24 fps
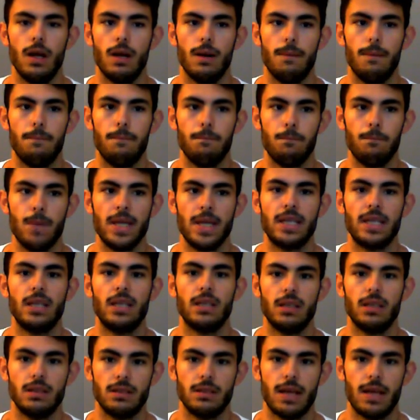making
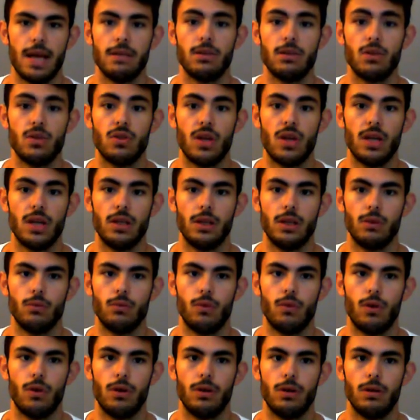it entertaining
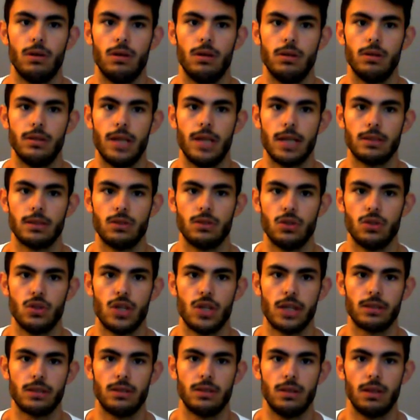were Dexter
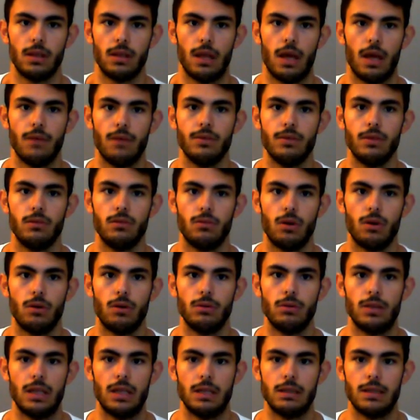Jackson and Kevin
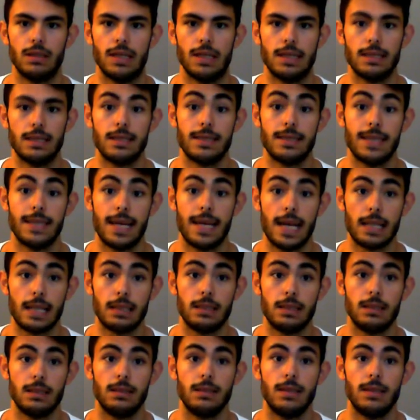Leroney, and that's
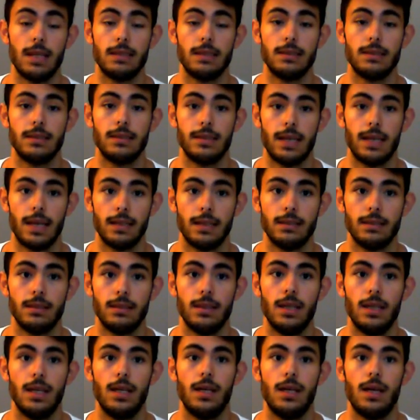sad.
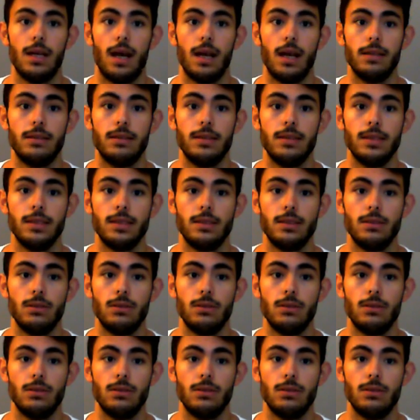I think